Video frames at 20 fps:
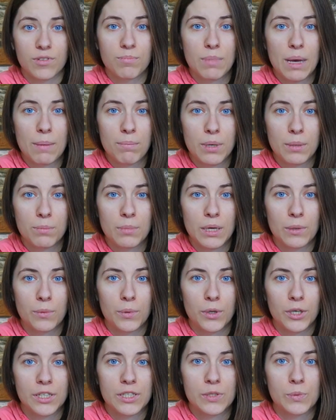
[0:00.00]
remember my
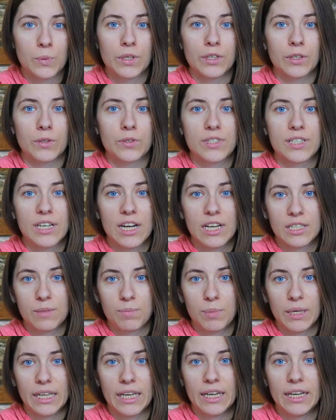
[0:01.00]
words when you start
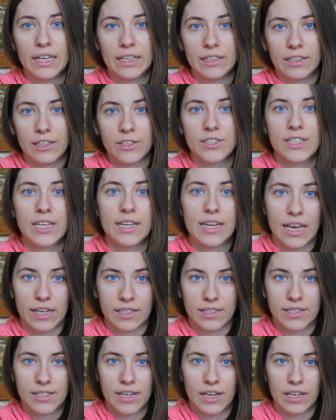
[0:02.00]
speaking English the
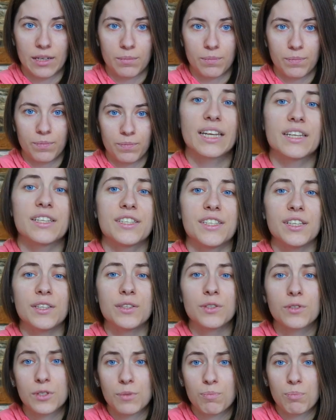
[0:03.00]
next time.
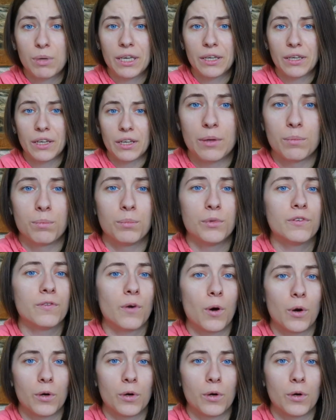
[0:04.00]
Continue speaking, move